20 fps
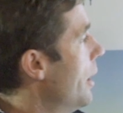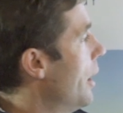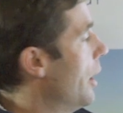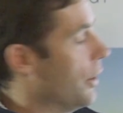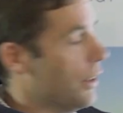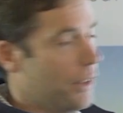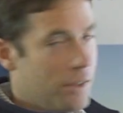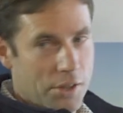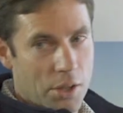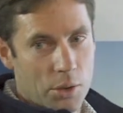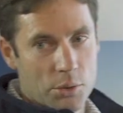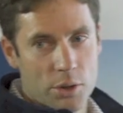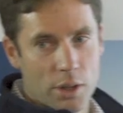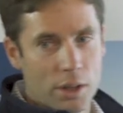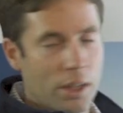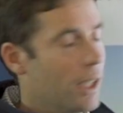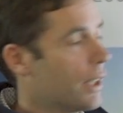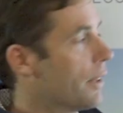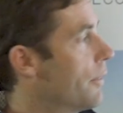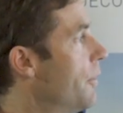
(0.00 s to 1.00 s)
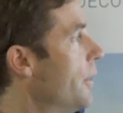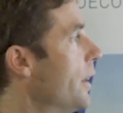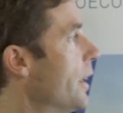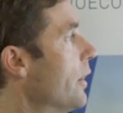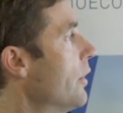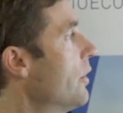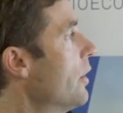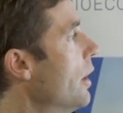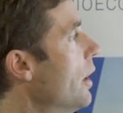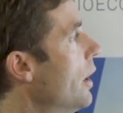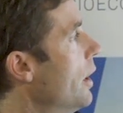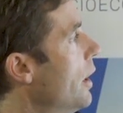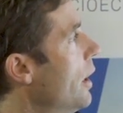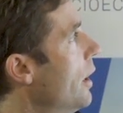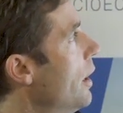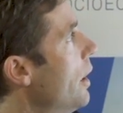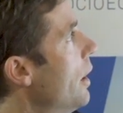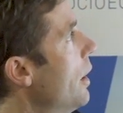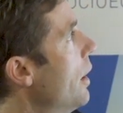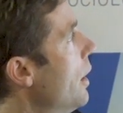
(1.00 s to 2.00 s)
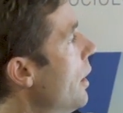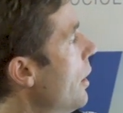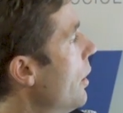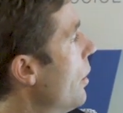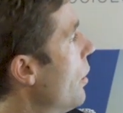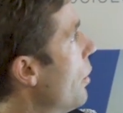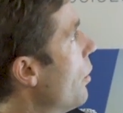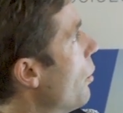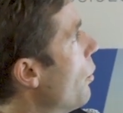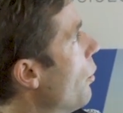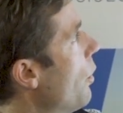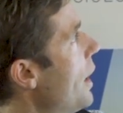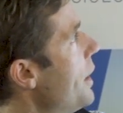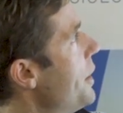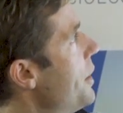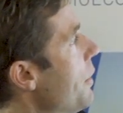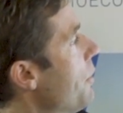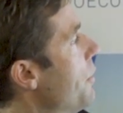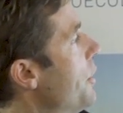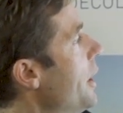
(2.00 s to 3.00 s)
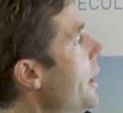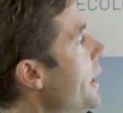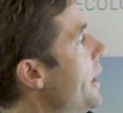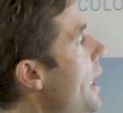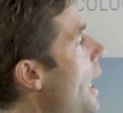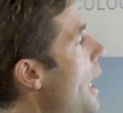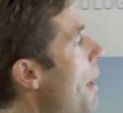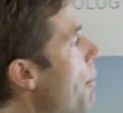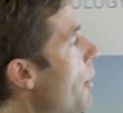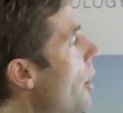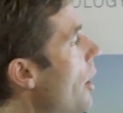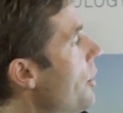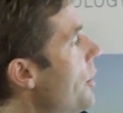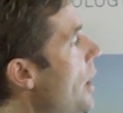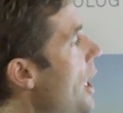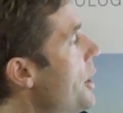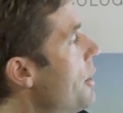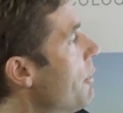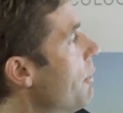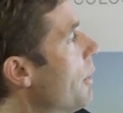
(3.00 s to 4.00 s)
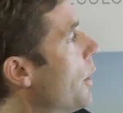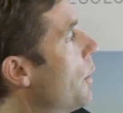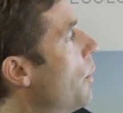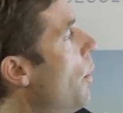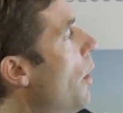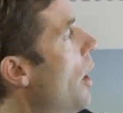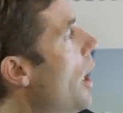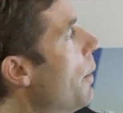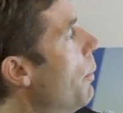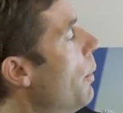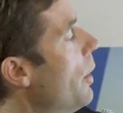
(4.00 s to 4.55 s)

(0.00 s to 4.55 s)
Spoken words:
I told you I liked figures. Rates of decarbonisation required.